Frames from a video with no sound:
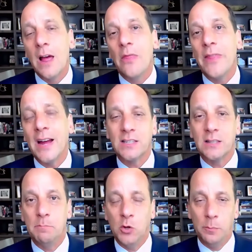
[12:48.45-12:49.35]
That's the
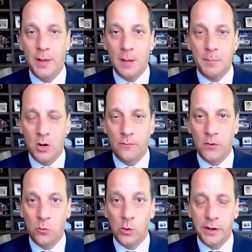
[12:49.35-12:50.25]
Build Back Better for the
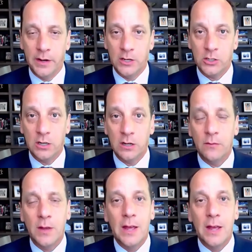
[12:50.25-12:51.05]
World initiative.